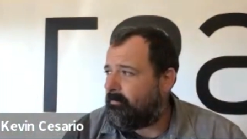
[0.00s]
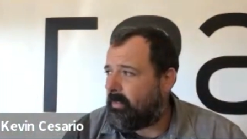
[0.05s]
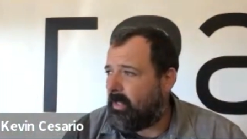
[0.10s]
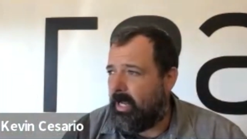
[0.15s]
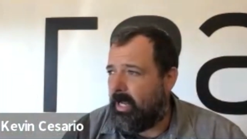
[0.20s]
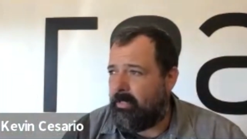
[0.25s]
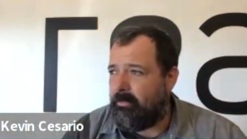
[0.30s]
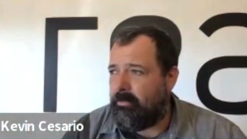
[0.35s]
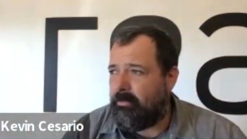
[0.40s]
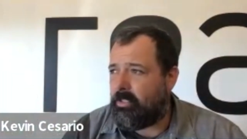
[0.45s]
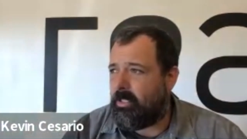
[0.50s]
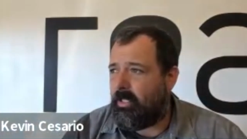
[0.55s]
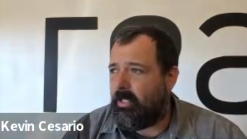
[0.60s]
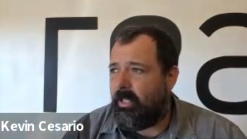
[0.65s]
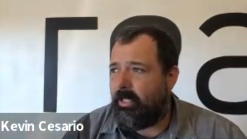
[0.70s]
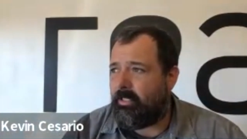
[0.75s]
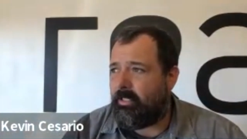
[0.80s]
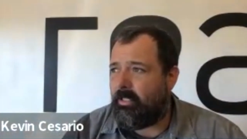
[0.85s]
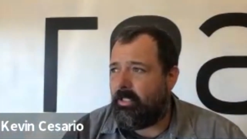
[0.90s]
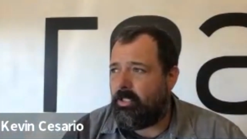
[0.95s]
I'm just
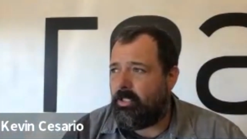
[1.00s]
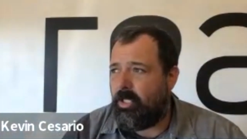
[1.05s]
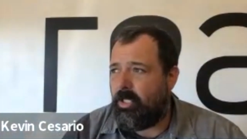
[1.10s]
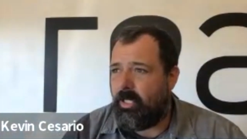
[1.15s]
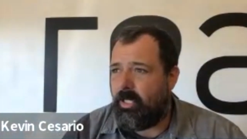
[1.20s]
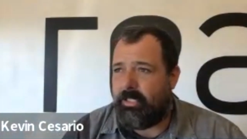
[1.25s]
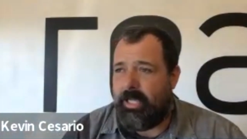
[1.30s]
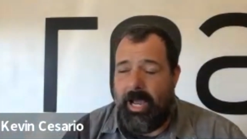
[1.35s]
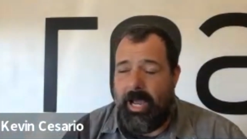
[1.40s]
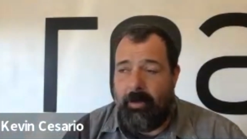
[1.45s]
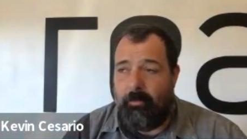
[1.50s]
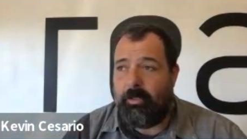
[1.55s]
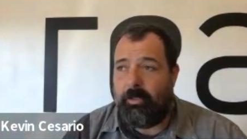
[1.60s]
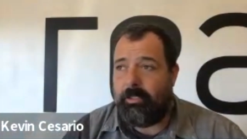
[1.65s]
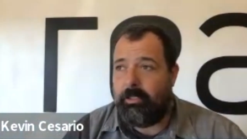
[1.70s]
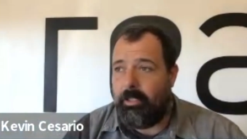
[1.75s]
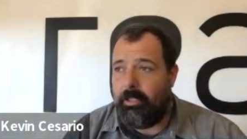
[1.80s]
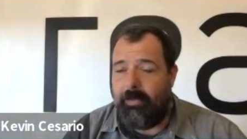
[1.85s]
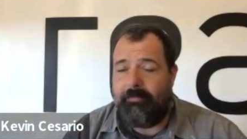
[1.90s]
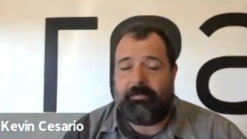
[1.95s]
collecting the checks. I
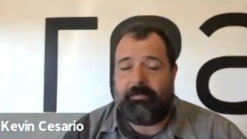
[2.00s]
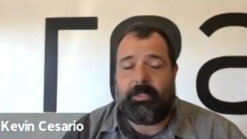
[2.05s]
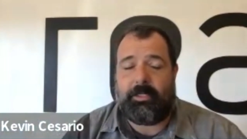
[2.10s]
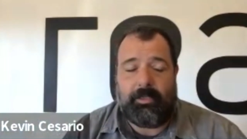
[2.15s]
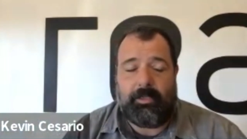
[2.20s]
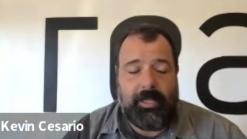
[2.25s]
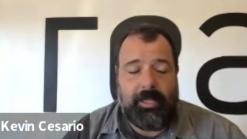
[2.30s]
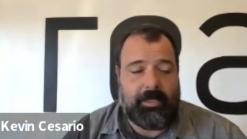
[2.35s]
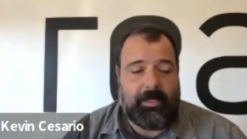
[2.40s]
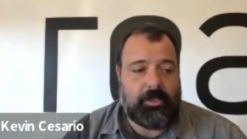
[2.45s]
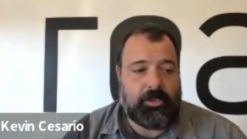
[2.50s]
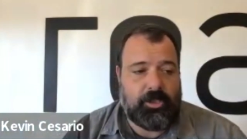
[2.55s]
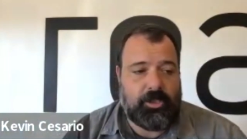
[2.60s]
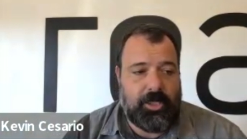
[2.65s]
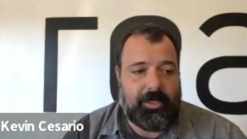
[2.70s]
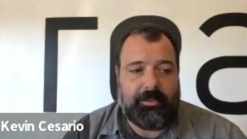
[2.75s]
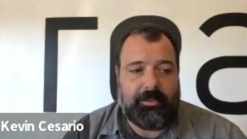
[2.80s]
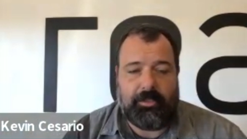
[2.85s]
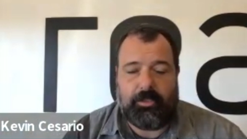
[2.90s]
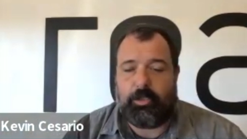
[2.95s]
would love to collect a
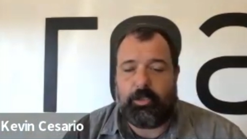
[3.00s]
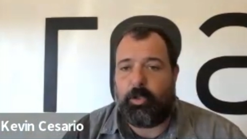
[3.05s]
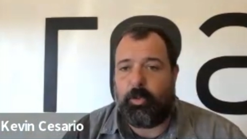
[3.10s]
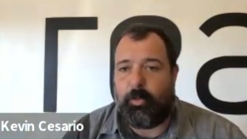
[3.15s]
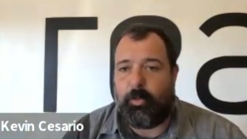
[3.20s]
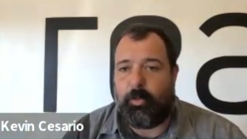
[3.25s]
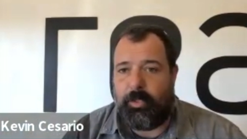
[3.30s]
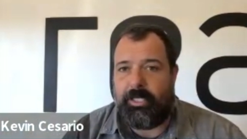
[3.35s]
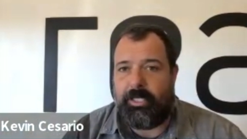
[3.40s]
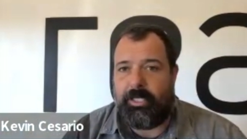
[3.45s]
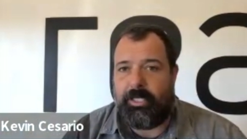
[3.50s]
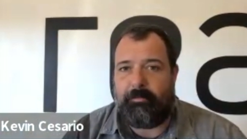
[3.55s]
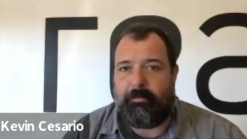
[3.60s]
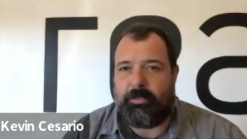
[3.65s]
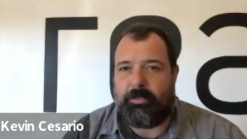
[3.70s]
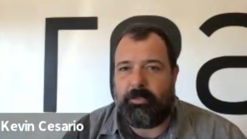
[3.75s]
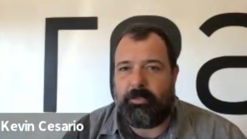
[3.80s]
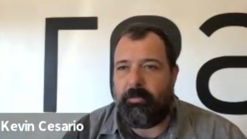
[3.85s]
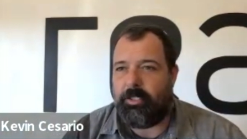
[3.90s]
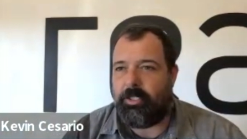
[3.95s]
check that's three
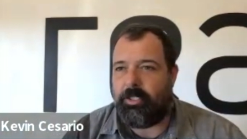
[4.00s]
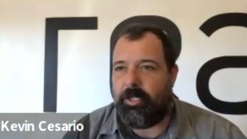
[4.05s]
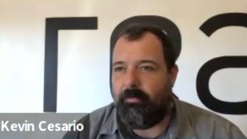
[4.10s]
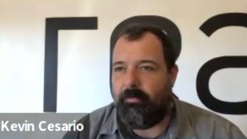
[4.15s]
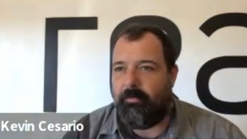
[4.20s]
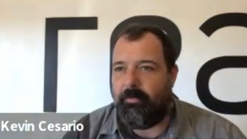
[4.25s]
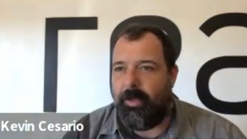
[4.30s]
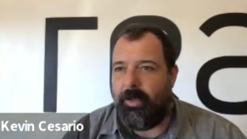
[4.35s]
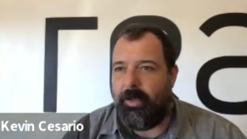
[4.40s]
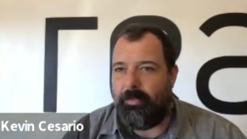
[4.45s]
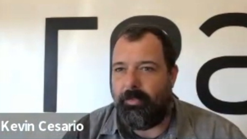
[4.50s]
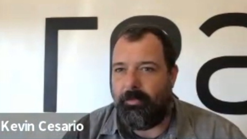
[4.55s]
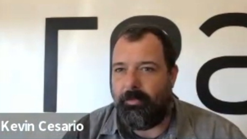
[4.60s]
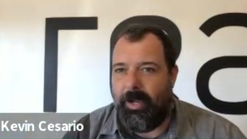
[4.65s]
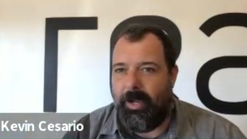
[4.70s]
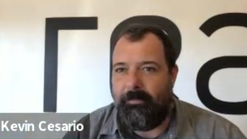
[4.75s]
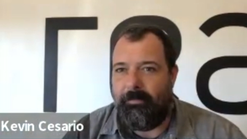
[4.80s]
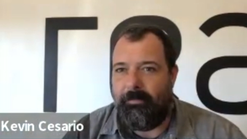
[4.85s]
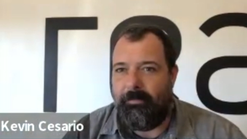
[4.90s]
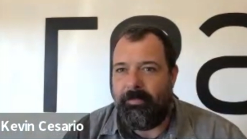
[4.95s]
times as much every month,
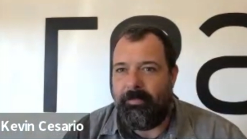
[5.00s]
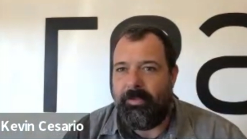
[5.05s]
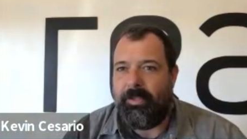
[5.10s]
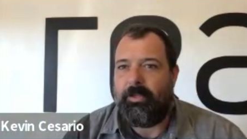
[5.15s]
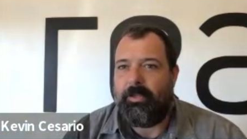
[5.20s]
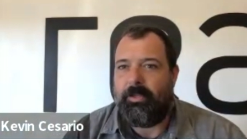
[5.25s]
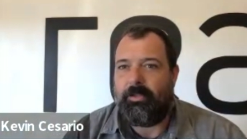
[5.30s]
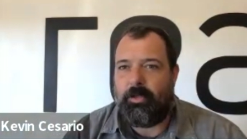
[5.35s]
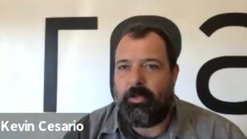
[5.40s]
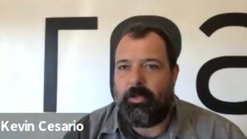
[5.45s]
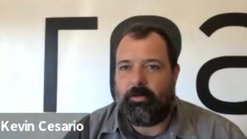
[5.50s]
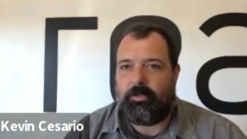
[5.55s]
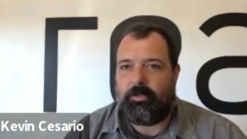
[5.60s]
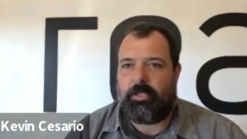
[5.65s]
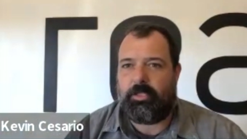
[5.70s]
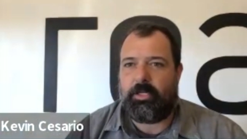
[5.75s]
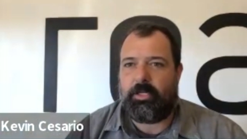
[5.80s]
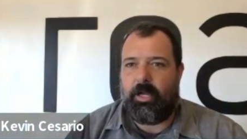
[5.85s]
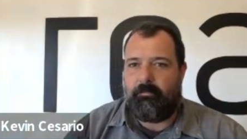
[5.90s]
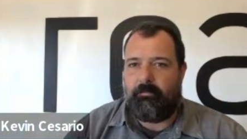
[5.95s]
right? Those are
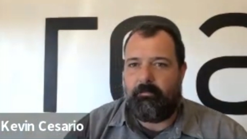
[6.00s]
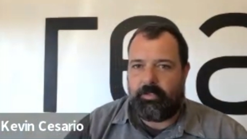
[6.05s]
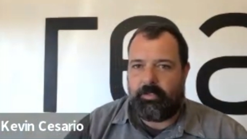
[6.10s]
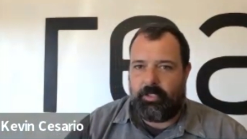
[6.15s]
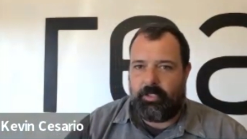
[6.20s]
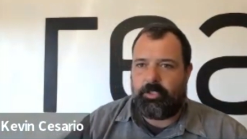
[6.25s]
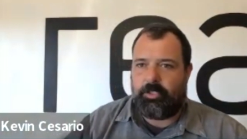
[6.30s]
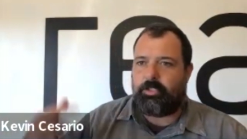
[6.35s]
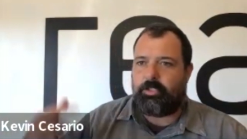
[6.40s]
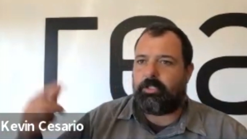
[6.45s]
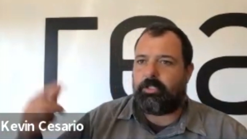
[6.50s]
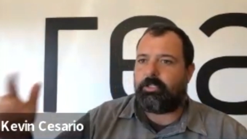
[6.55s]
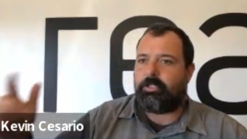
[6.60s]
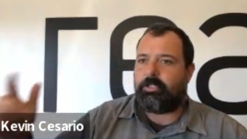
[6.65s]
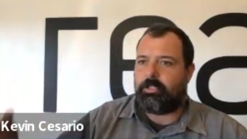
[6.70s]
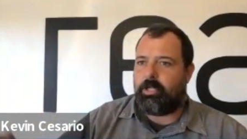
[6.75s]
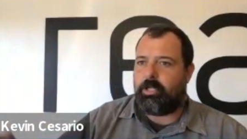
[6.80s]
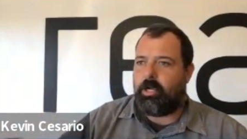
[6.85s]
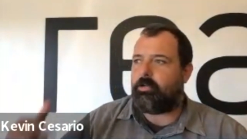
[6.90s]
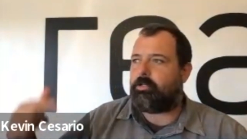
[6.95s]
the conversations that
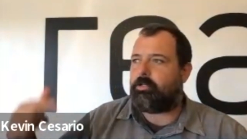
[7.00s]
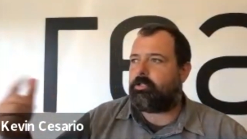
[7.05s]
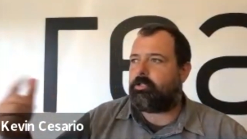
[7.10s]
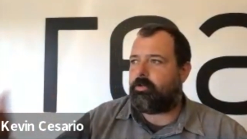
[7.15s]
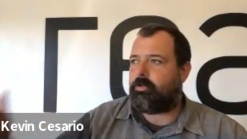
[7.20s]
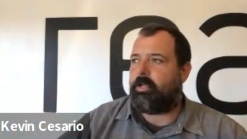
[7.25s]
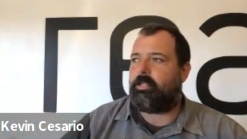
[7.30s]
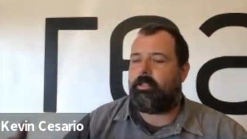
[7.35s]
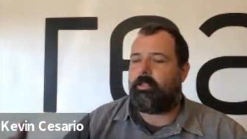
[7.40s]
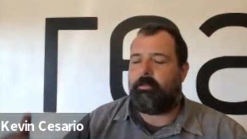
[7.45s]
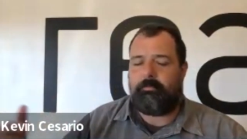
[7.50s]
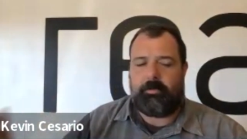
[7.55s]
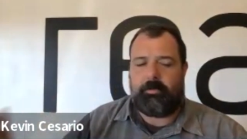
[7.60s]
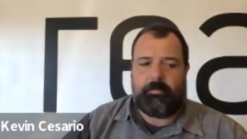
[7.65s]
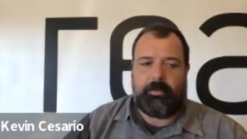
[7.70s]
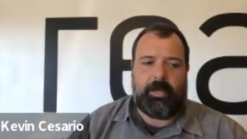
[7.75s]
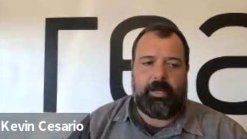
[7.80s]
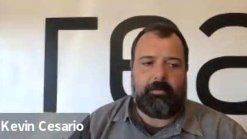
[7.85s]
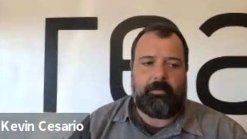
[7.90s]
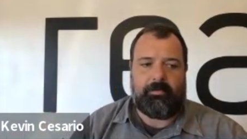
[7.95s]
start to train them
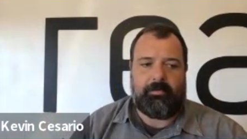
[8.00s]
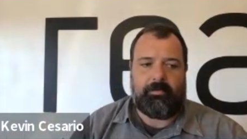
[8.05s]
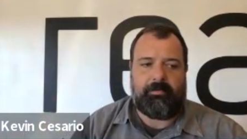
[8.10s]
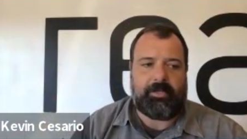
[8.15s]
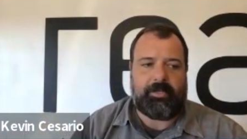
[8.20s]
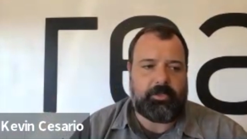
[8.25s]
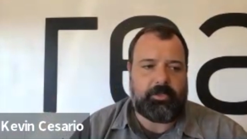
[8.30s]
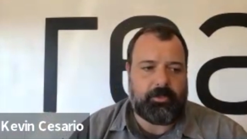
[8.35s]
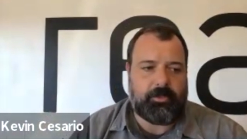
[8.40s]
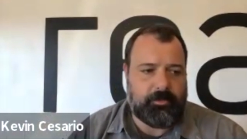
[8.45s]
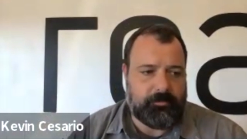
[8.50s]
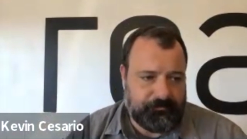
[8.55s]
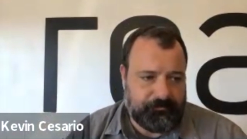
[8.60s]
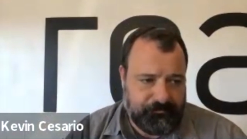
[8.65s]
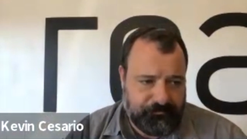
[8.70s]
to become investors.